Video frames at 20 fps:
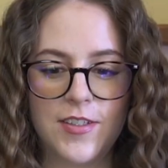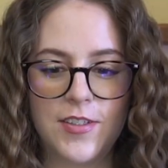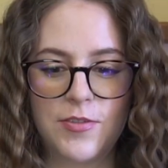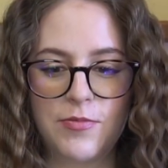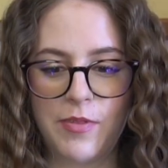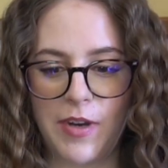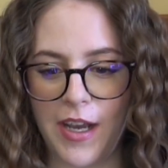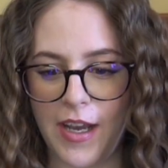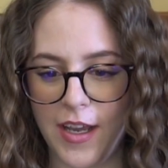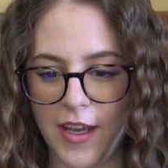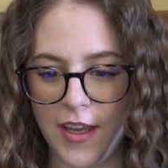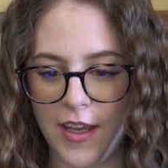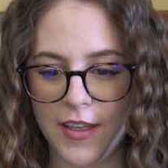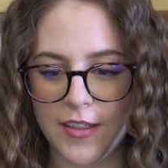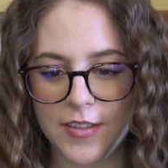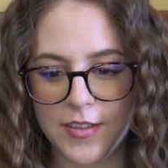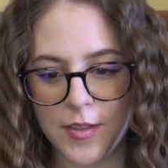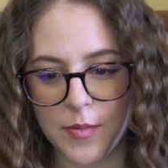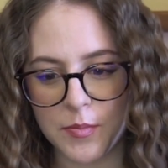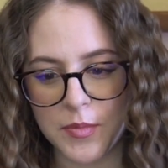is why
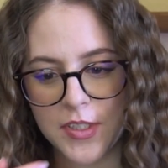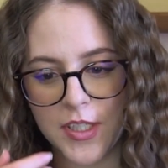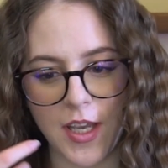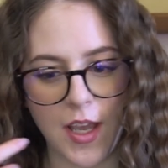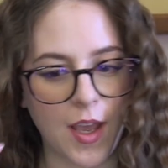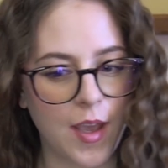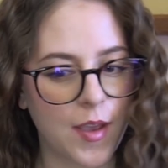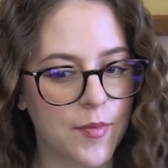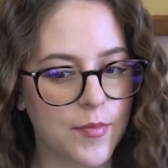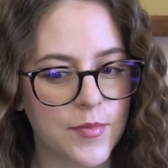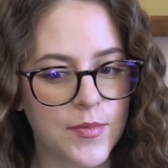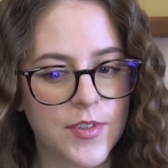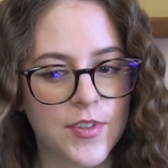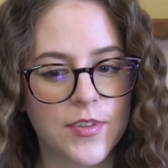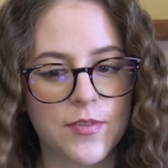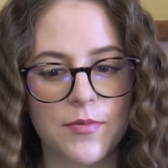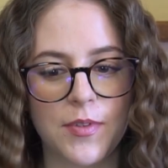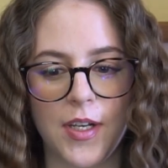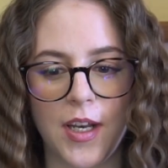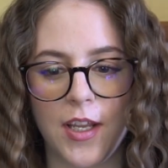
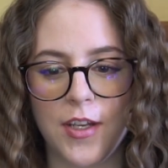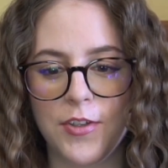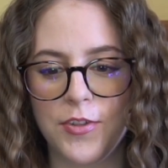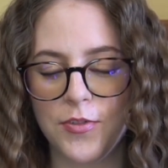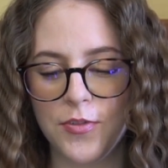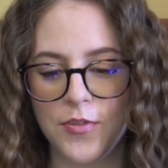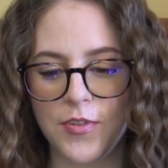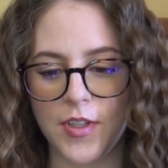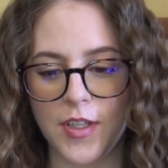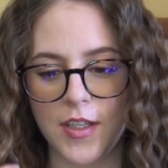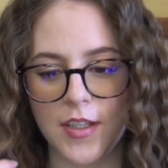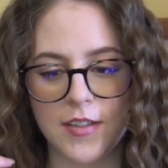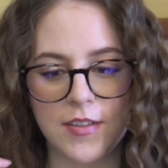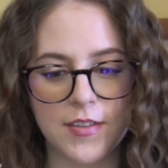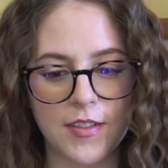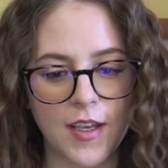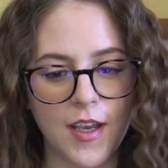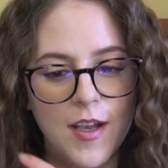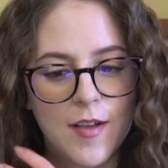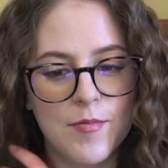sometimes when I do
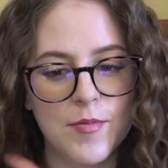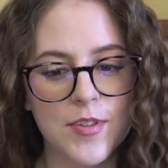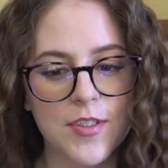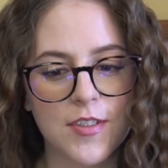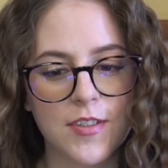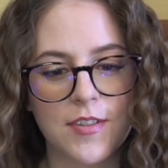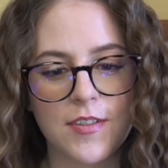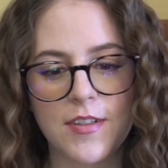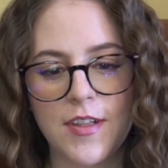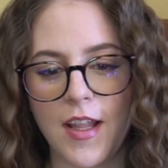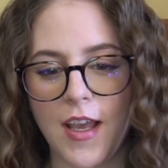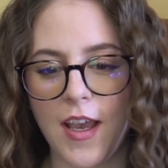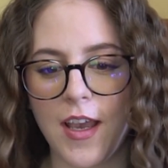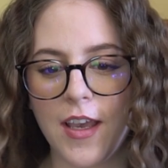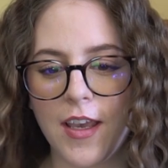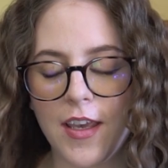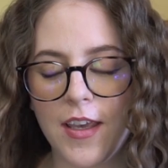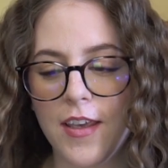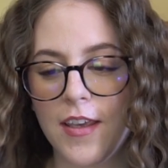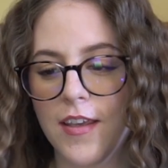this, I'm just
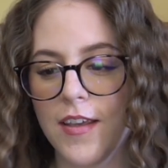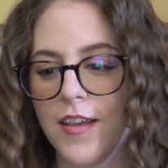like,